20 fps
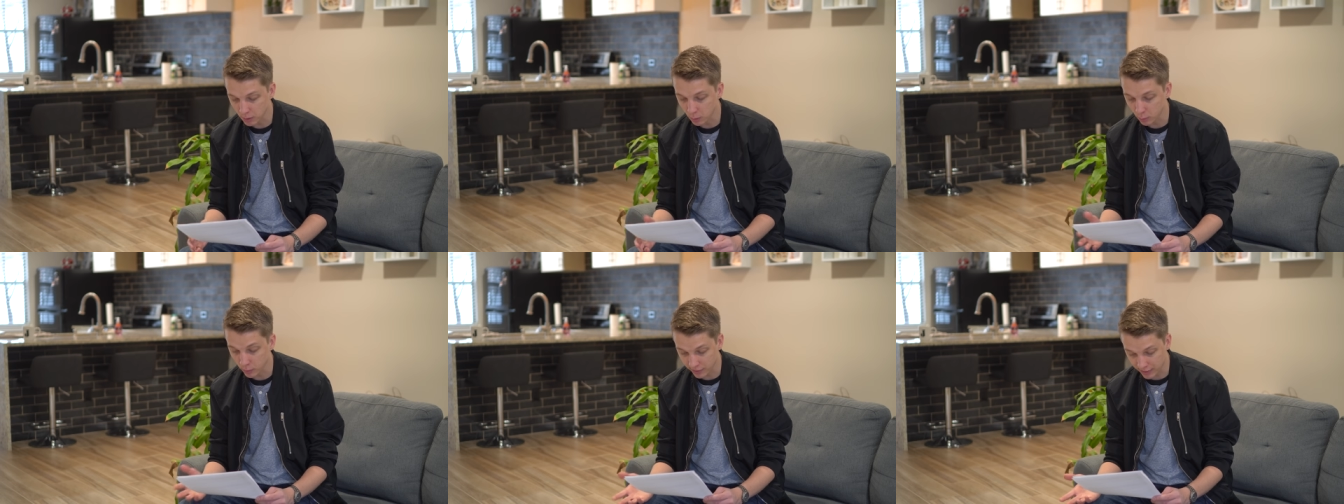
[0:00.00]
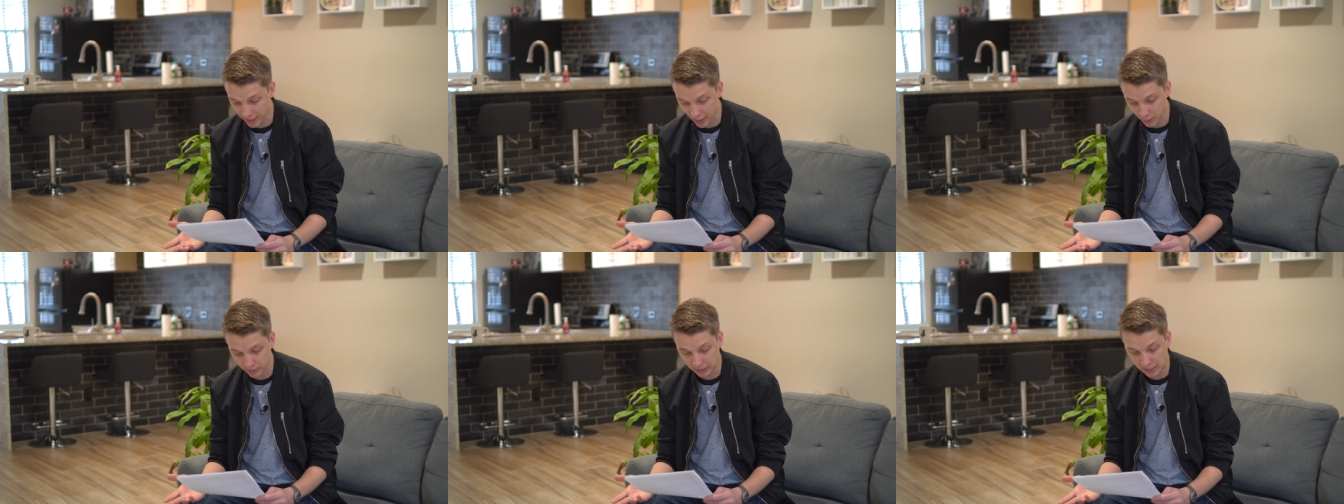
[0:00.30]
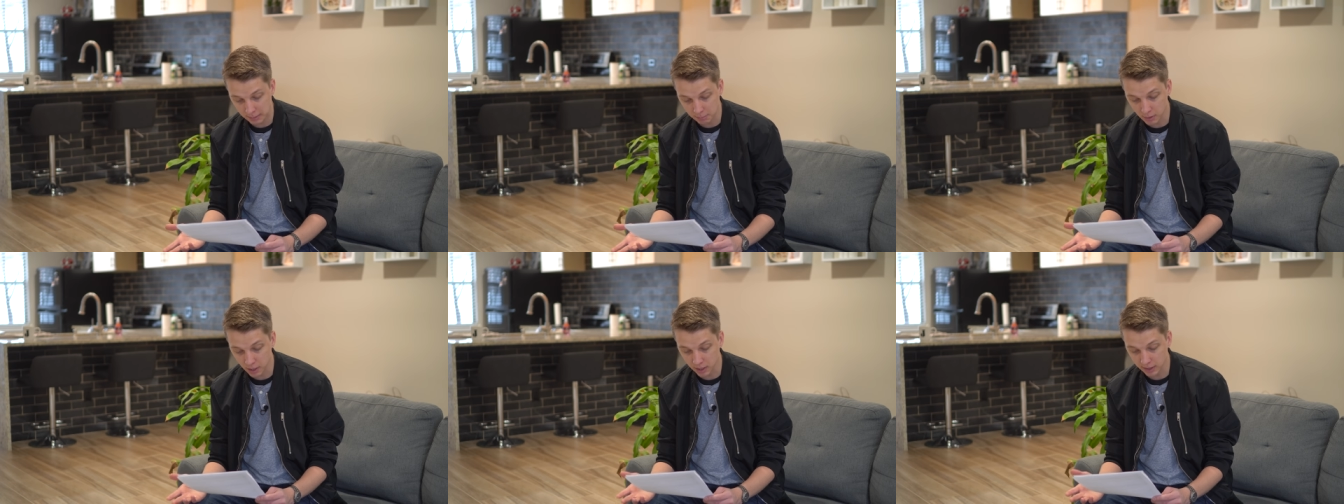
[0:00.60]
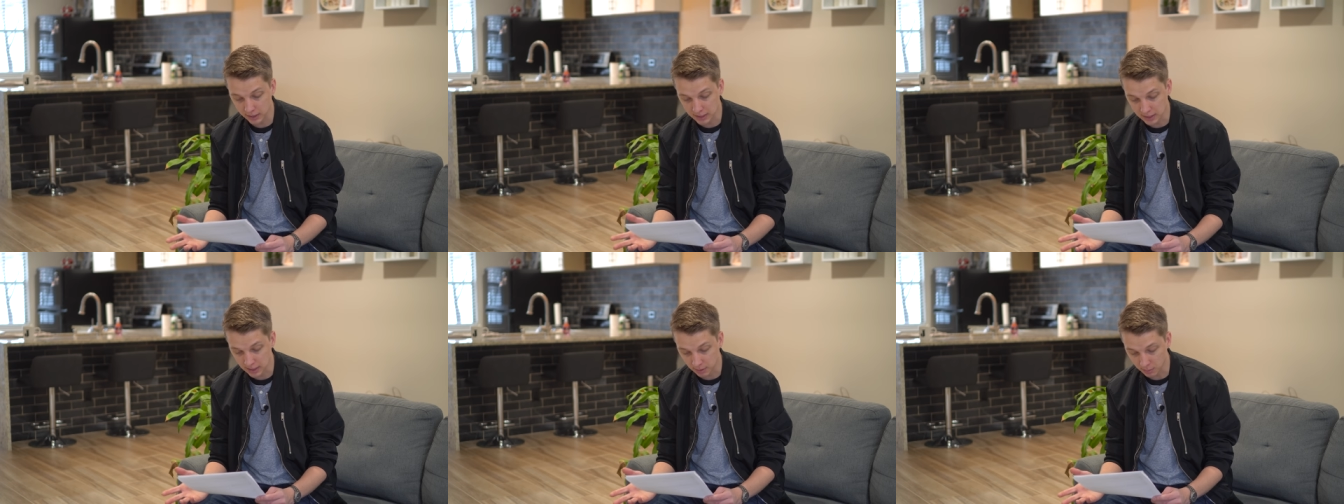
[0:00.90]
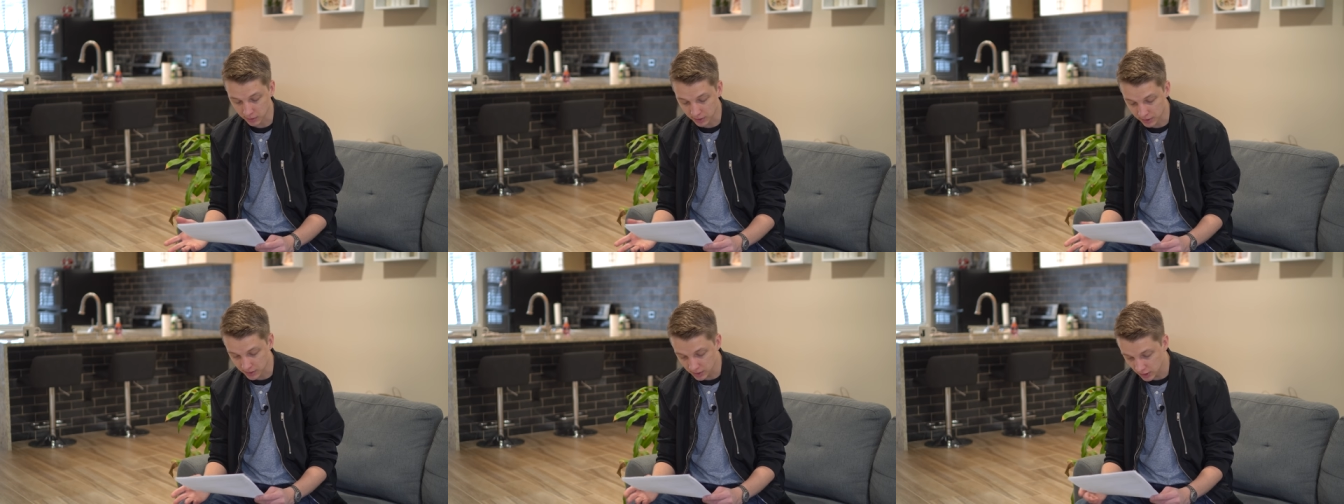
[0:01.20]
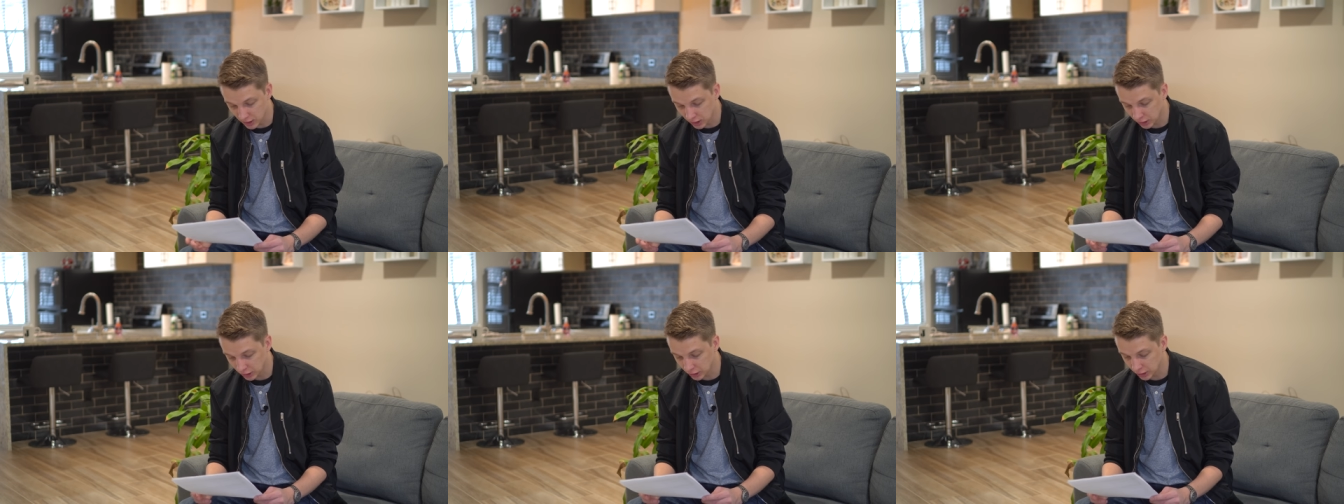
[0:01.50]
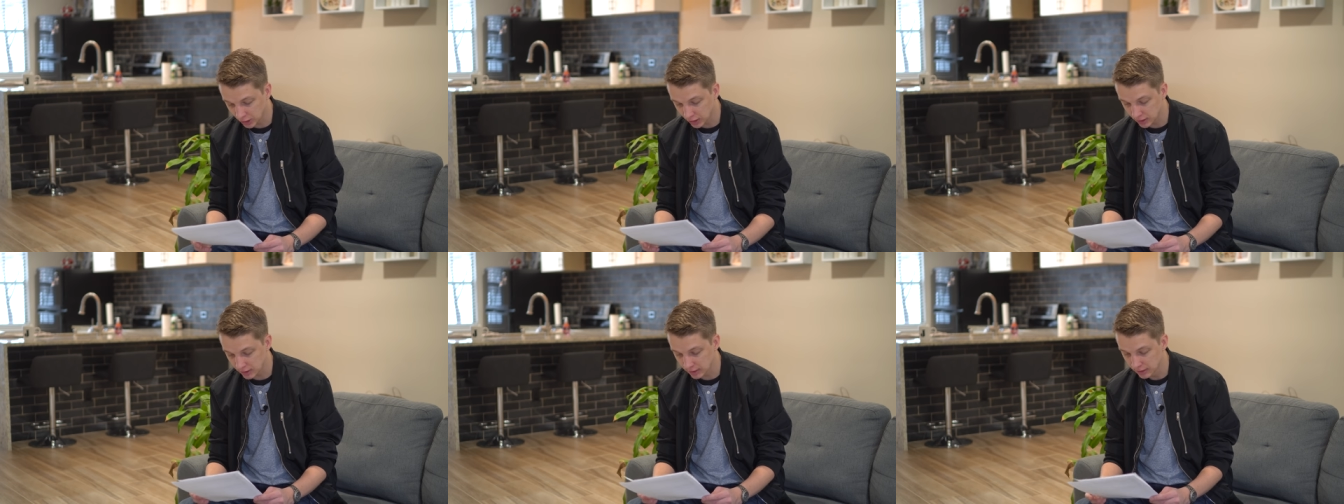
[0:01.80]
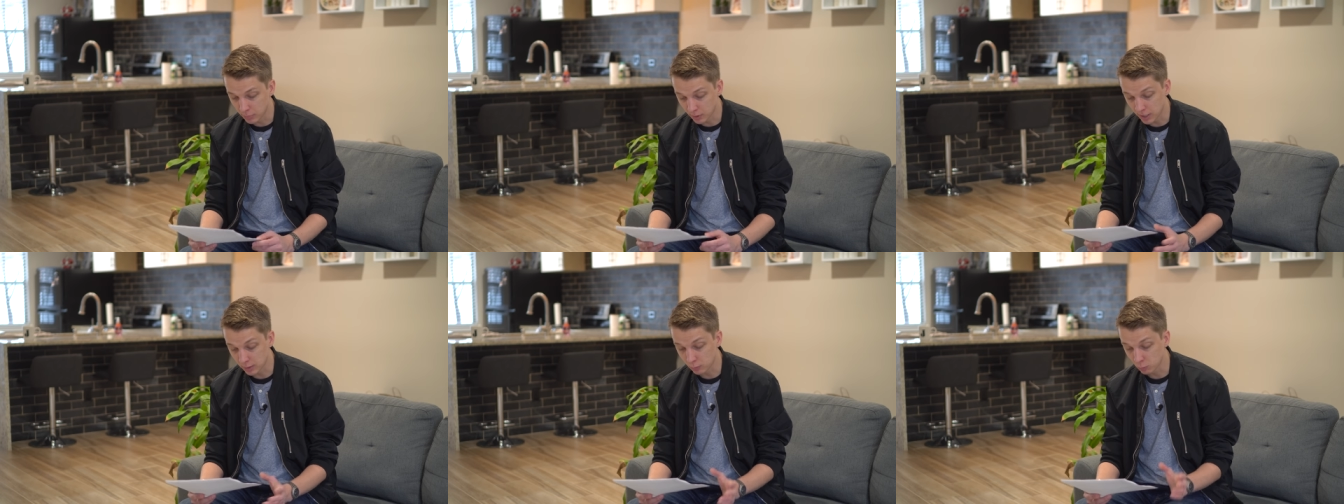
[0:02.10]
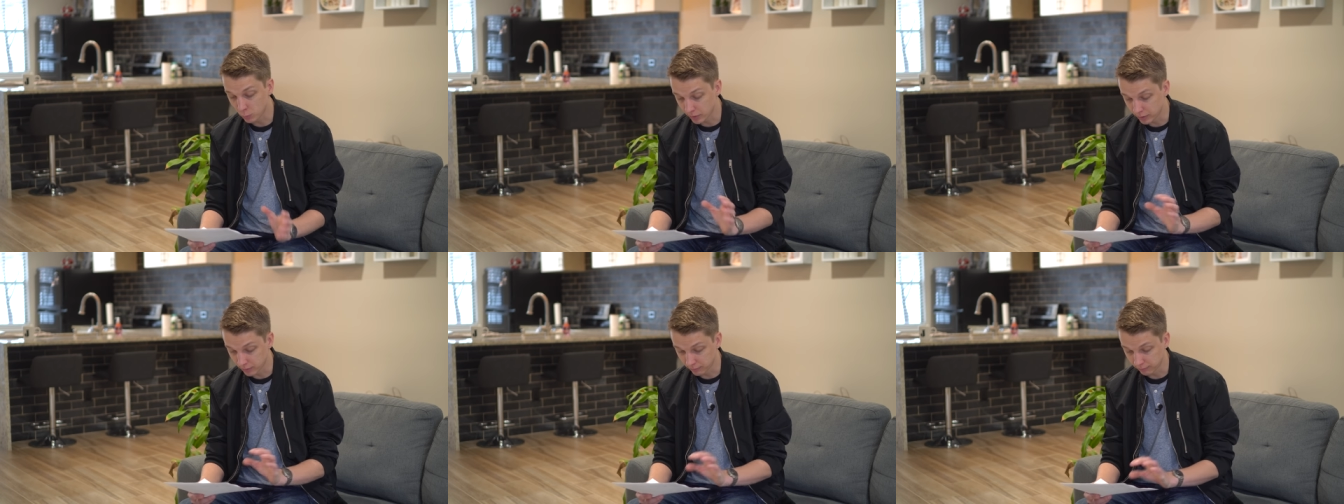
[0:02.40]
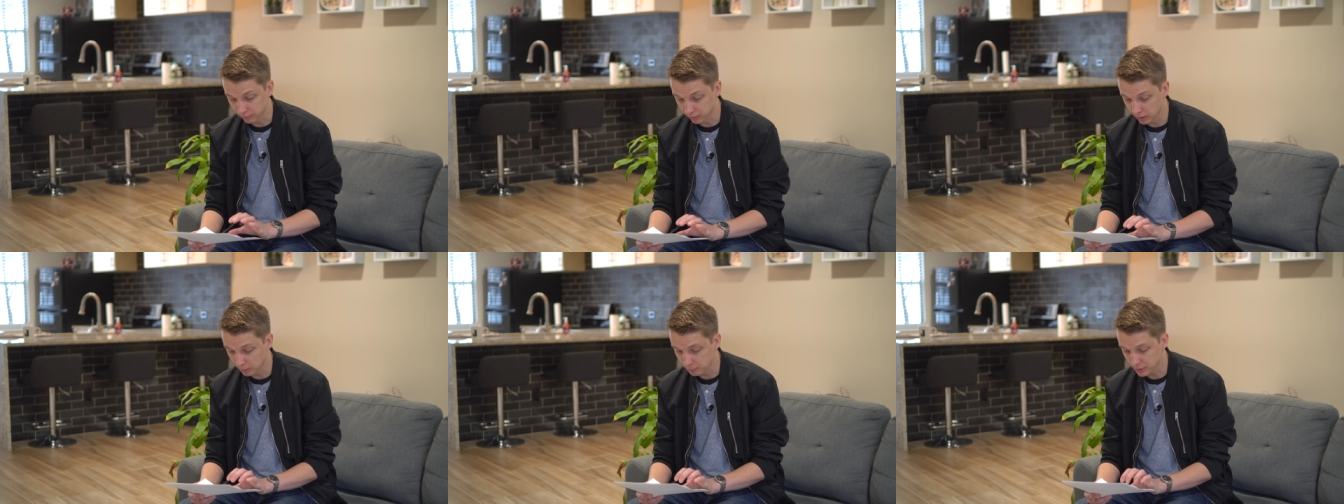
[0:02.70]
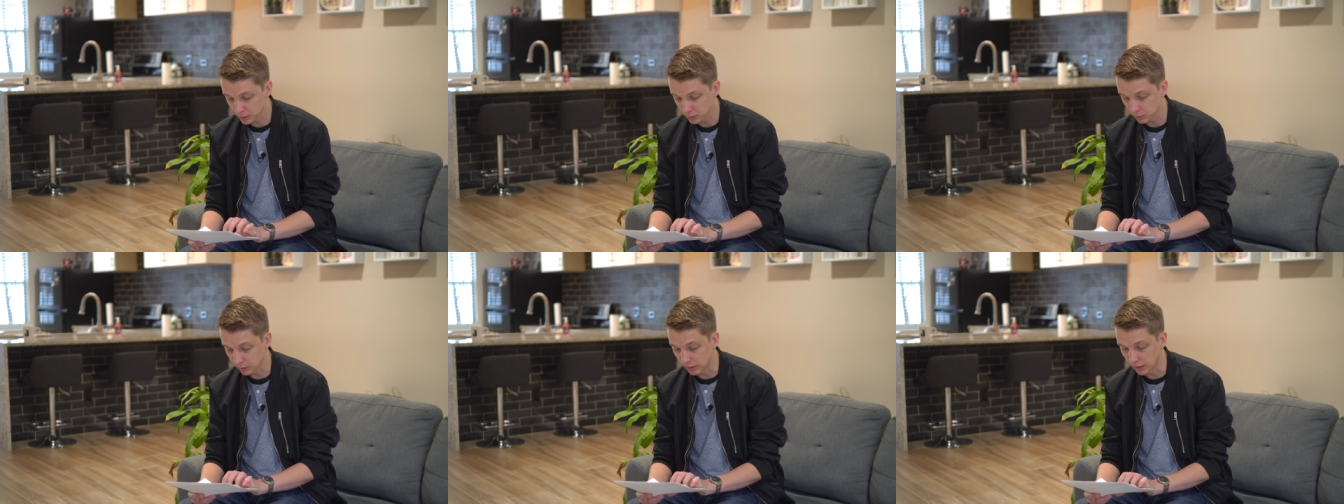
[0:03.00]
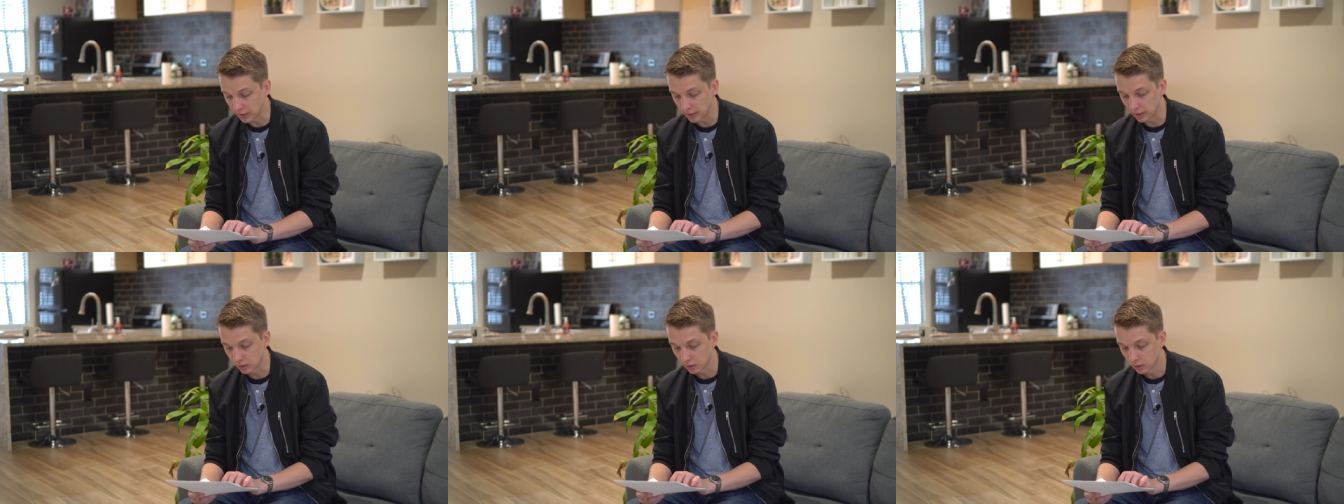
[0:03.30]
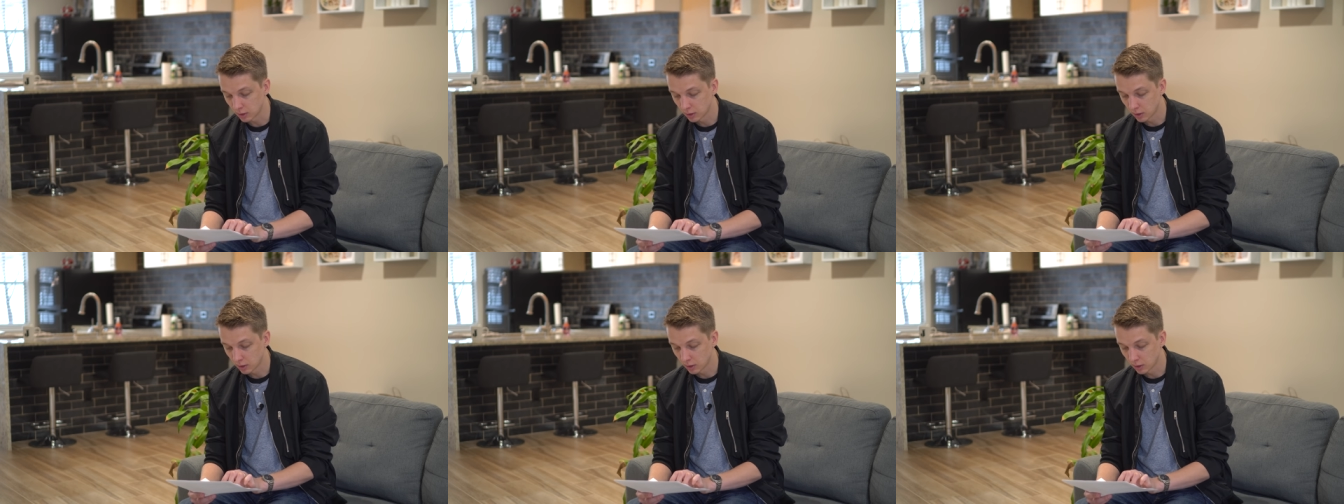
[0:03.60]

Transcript: but without in-body stabilization, but with a flip screen